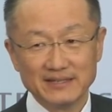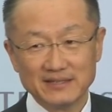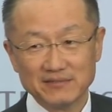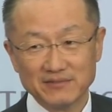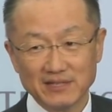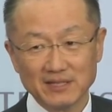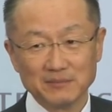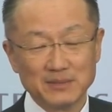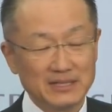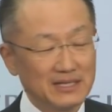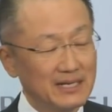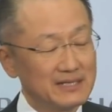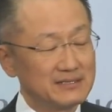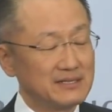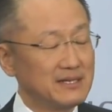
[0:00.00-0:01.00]
Development
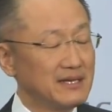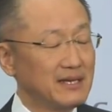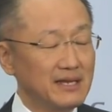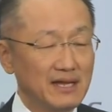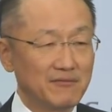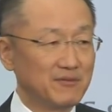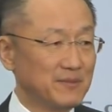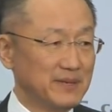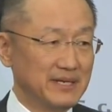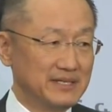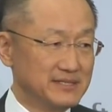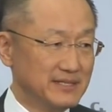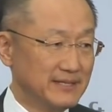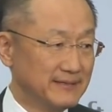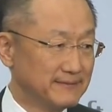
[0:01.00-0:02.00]
has never been
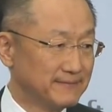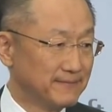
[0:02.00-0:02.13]
easy.